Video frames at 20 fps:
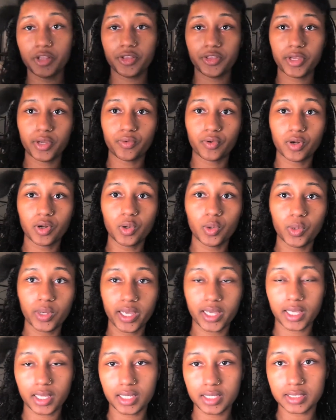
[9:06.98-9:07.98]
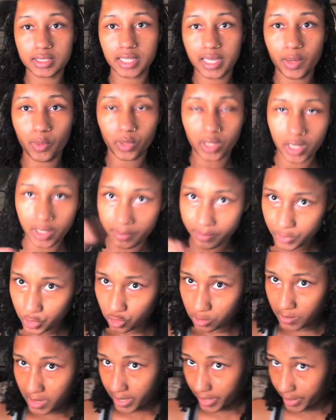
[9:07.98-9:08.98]
thing real quick is that when I'm doing
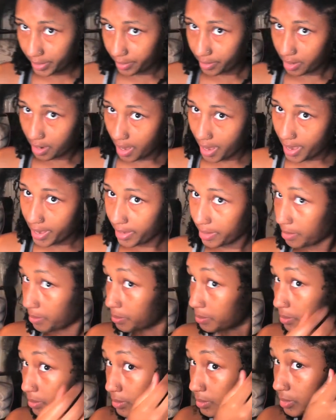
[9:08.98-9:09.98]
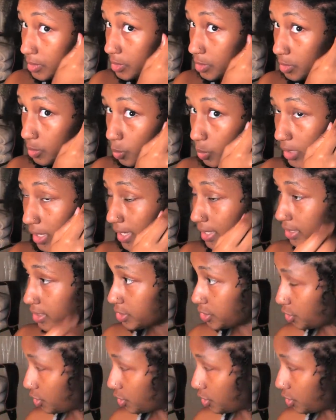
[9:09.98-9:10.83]
my hair, when I do